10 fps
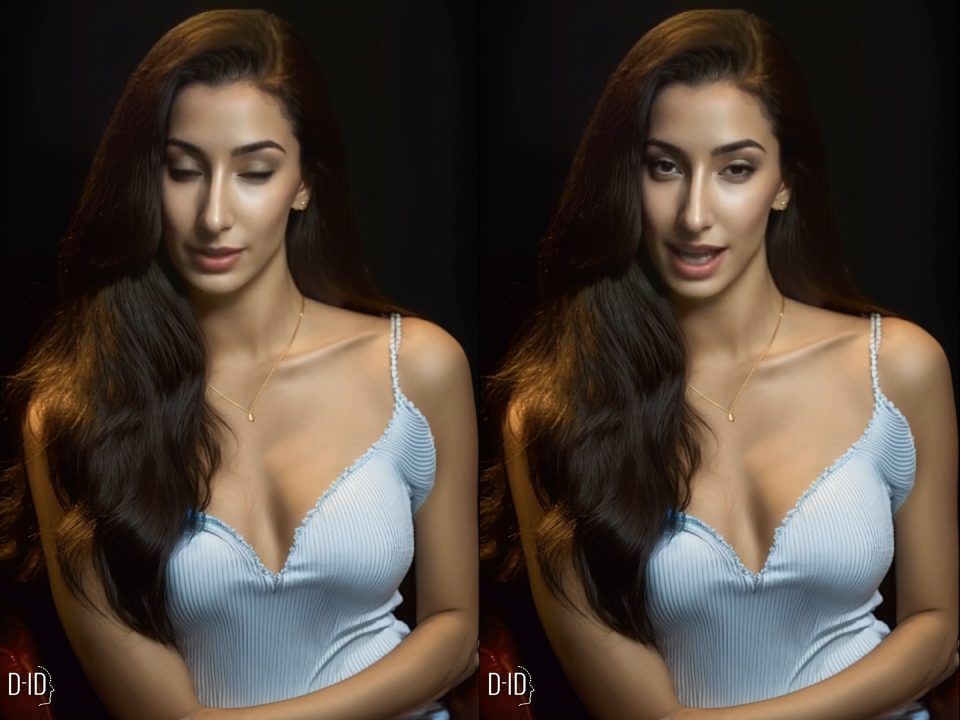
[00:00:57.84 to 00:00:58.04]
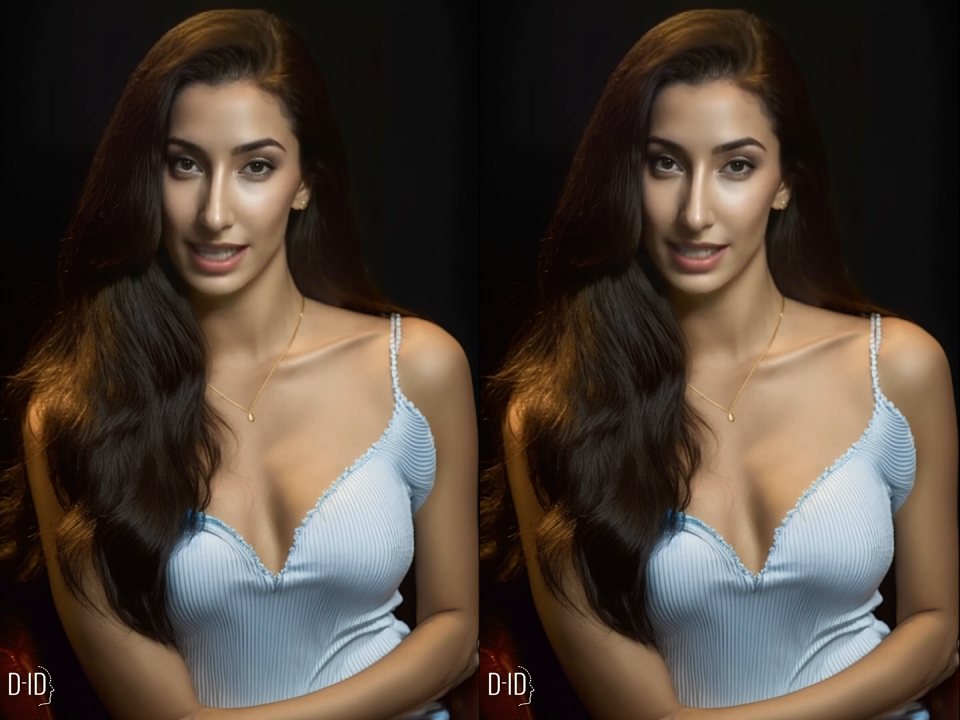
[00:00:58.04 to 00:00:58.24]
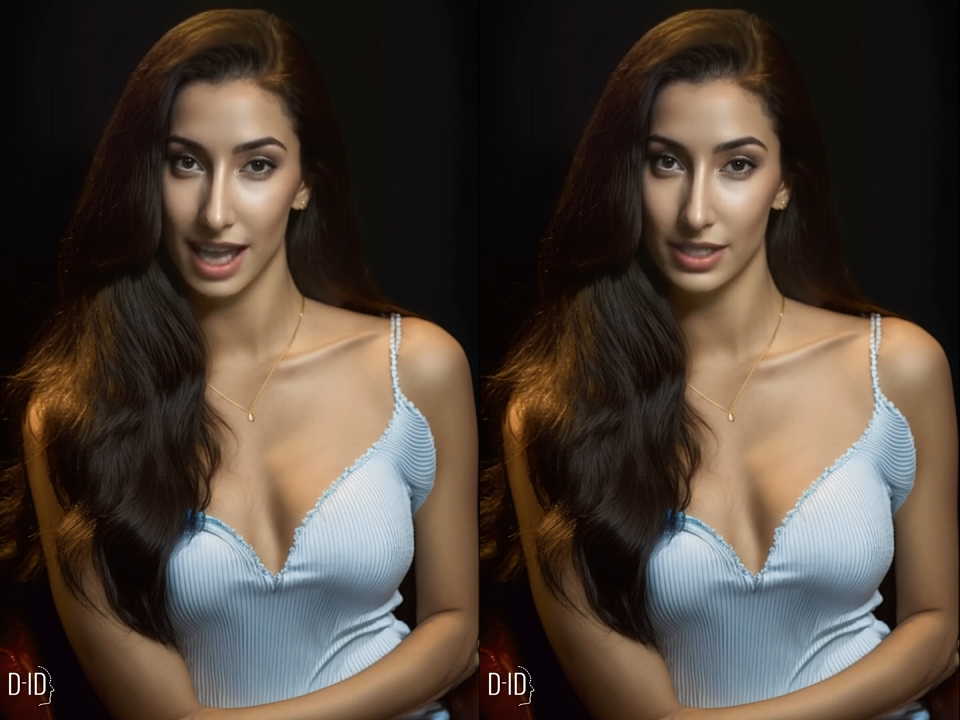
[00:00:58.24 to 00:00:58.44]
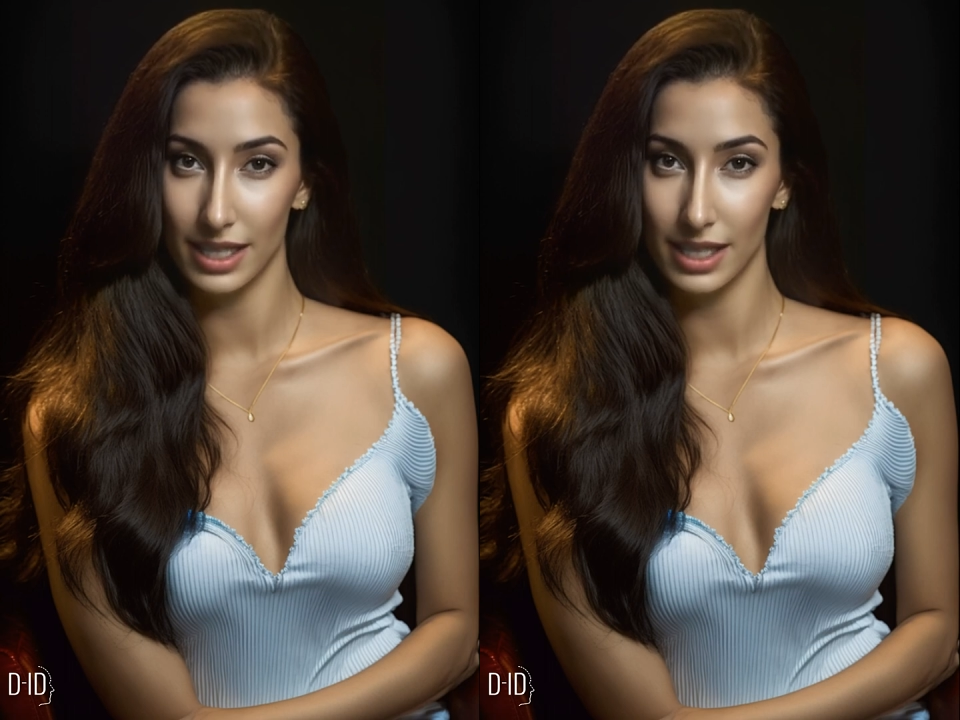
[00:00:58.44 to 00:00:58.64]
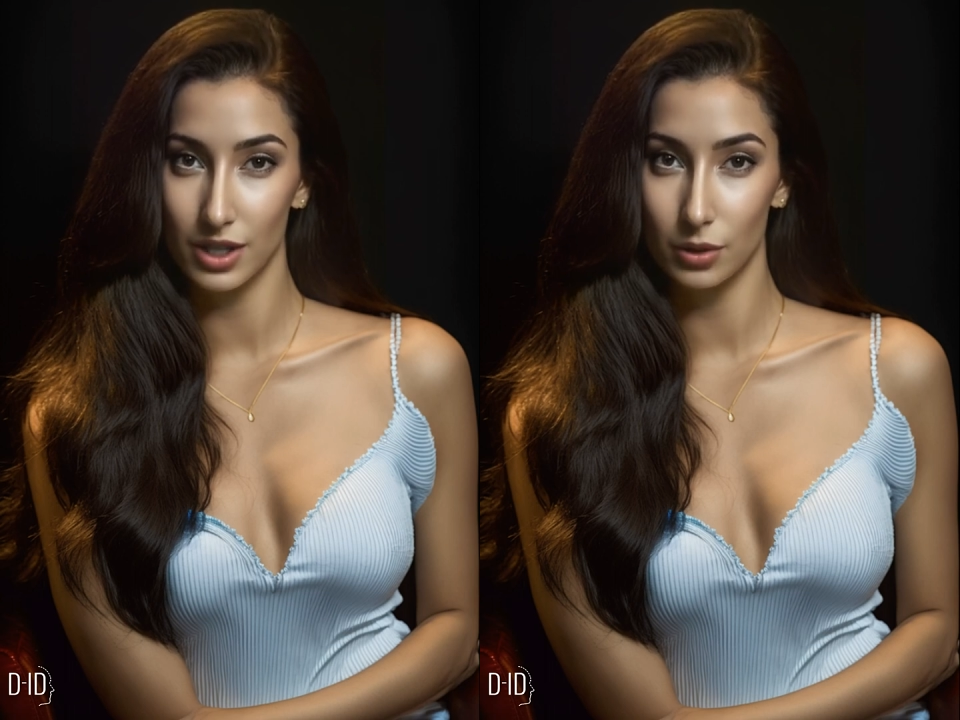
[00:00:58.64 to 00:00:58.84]
It is
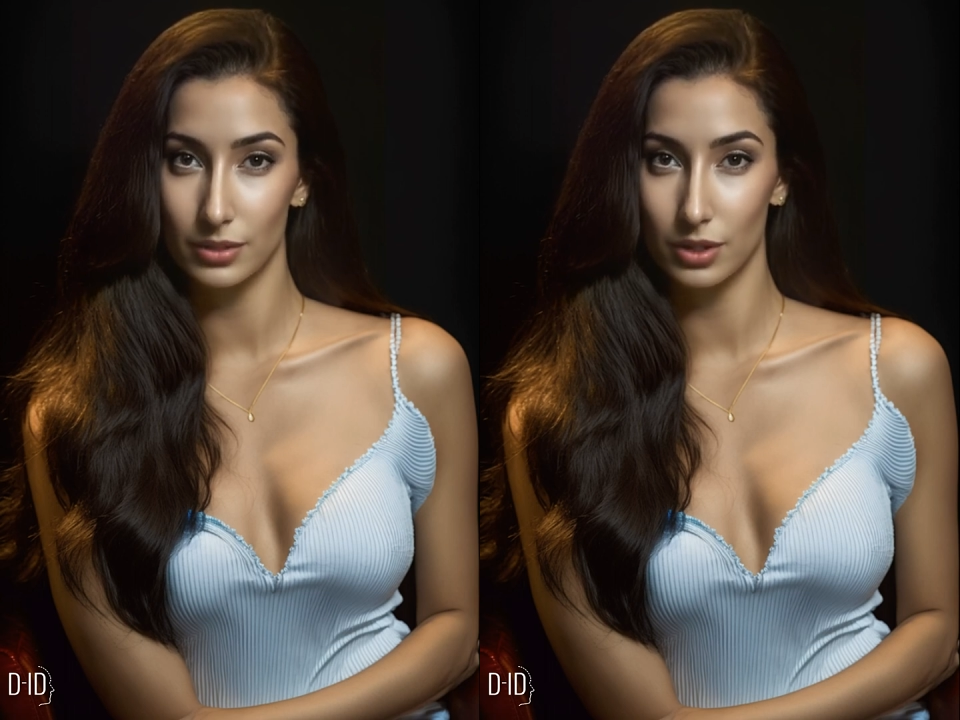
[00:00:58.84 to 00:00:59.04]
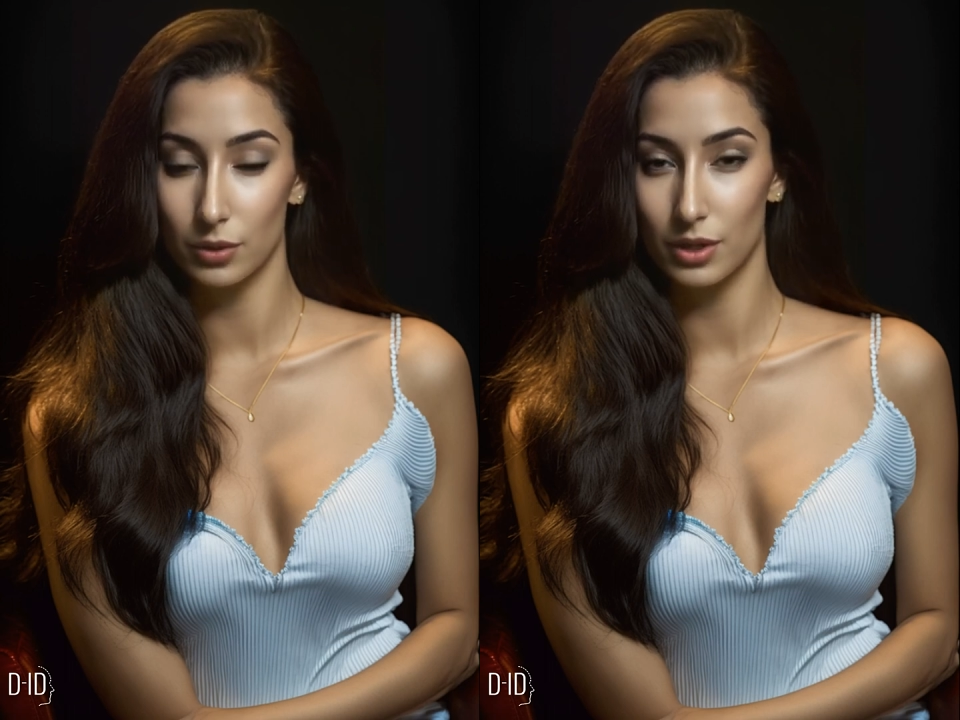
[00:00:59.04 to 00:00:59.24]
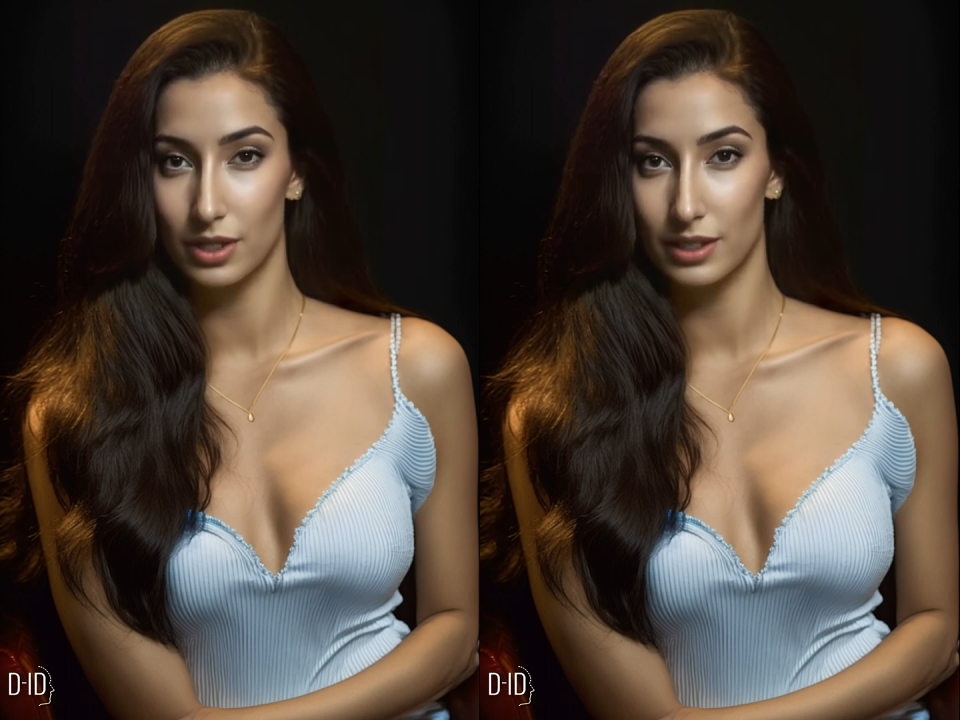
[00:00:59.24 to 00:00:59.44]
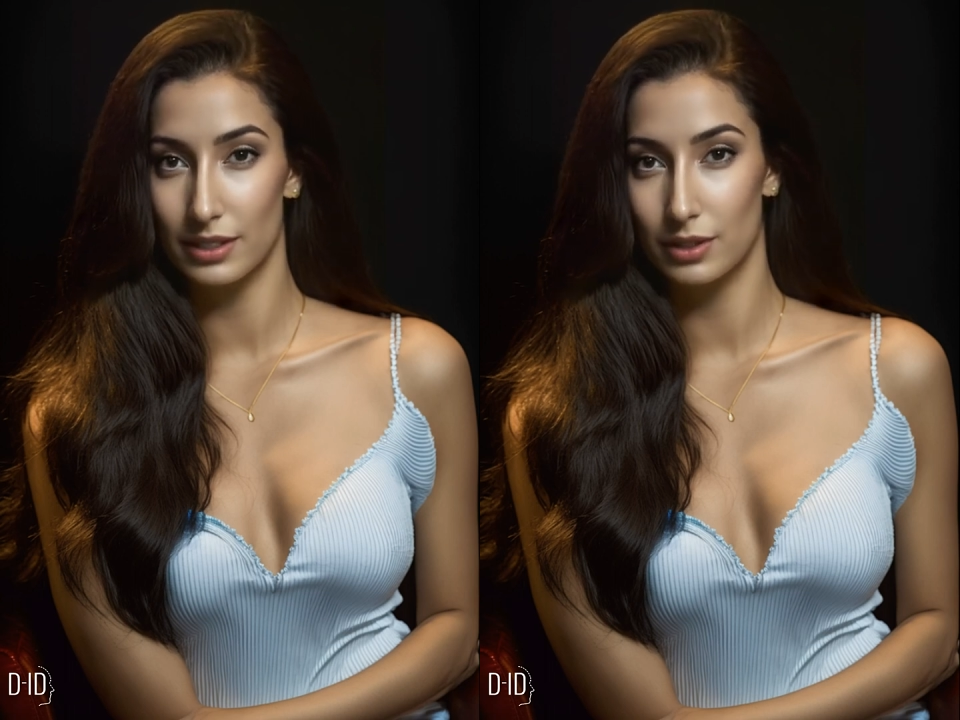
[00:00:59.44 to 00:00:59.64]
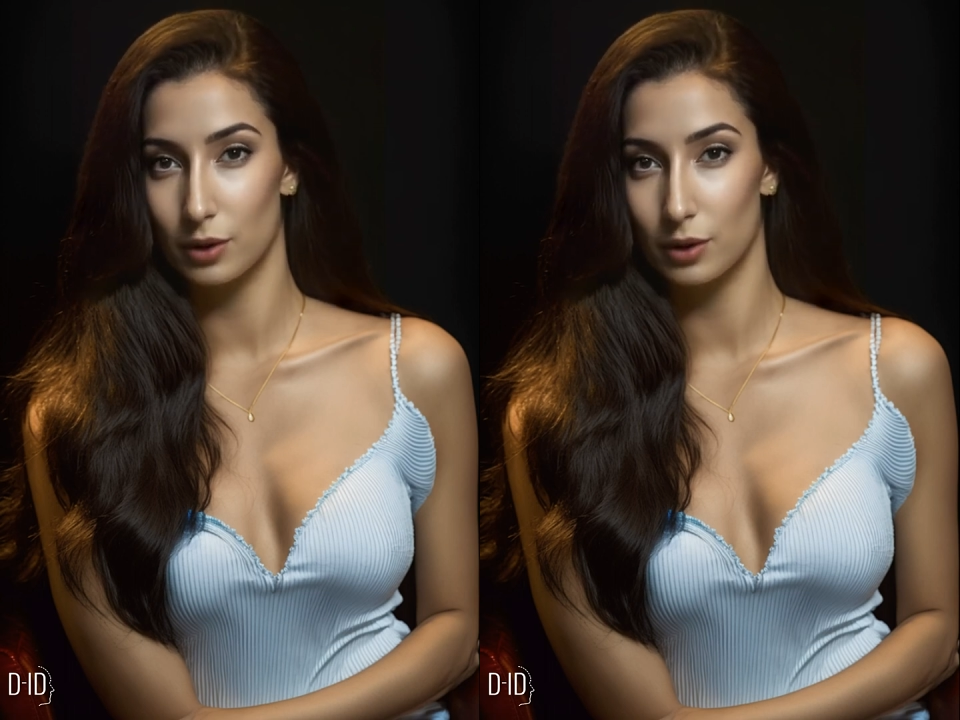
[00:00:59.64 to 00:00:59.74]
unclear if the Russians